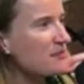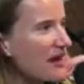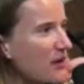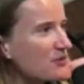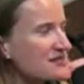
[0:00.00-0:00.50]

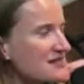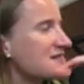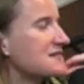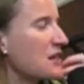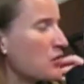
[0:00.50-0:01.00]
that was the
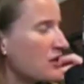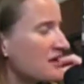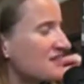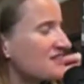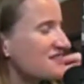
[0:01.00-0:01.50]

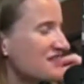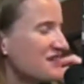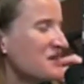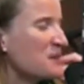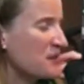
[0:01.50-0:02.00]
scariest
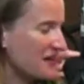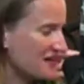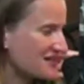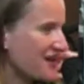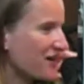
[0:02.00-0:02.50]

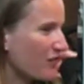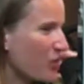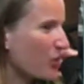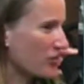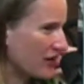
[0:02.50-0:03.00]
piece of the
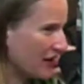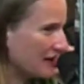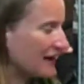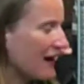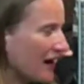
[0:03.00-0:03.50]
whole thing.